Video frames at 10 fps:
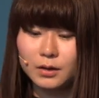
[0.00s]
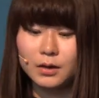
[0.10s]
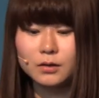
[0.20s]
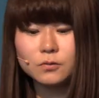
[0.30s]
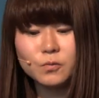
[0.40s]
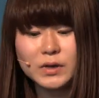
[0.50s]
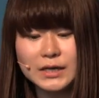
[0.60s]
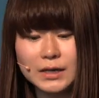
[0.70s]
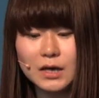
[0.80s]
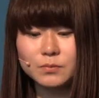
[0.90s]
And when
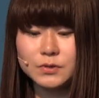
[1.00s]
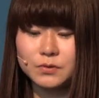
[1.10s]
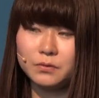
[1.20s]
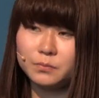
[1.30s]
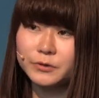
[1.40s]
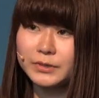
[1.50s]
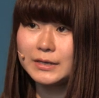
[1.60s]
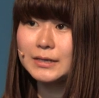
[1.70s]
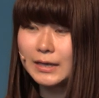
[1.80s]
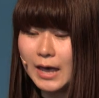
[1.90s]
it comes to
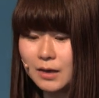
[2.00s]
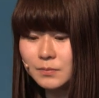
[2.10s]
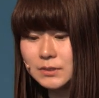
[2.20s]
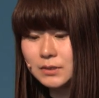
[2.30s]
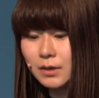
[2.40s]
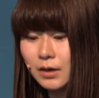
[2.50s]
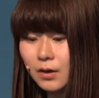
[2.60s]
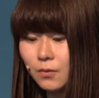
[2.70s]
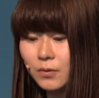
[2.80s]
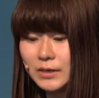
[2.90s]
protecting apps,
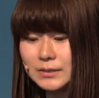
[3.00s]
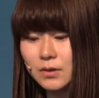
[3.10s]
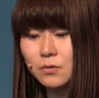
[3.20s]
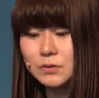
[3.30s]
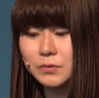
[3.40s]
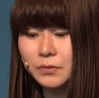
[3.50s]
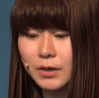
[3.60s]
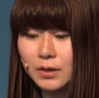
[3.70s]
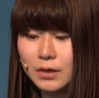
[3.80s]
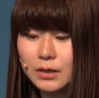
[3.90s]
what is also
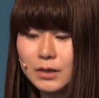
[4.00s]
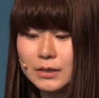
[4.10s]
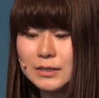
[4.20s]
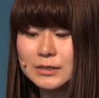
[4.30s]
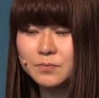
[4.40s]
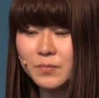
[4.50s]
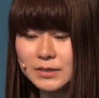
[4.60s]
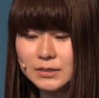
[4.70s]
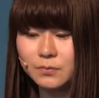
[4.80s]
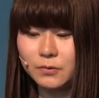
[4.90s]

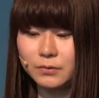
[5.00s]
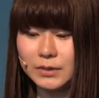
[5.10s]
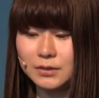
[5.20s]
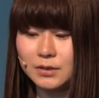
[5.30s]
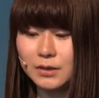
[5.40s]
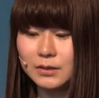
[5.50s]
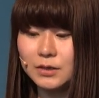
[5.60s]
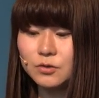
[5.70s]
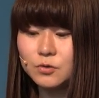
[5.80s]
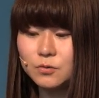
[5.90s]
indispensable is that
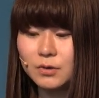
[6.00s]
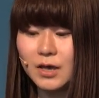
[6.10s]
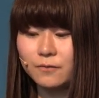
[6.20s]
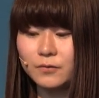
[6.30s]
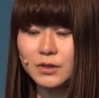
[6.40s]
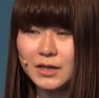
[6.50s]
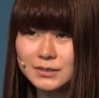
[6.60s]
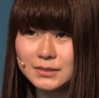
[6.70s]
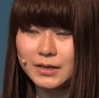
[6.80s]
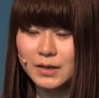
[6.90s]
it should have
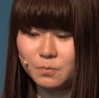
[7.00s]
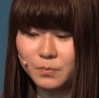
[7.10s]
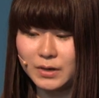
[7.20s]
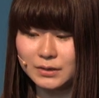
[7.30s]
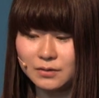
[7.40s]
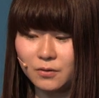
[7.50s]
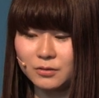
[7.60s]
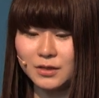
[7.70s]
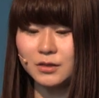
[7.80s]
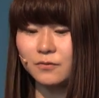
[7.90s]
less impact
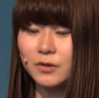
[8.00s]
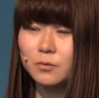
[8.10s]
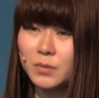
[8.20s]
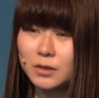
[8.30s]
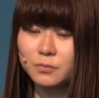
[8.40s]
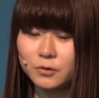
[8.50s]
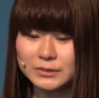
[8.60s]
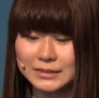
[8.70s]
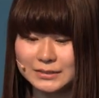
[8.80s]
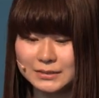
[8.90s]
on the development
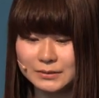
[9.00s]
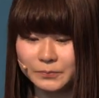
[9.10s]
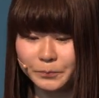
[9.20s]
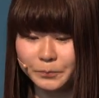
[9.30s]
process.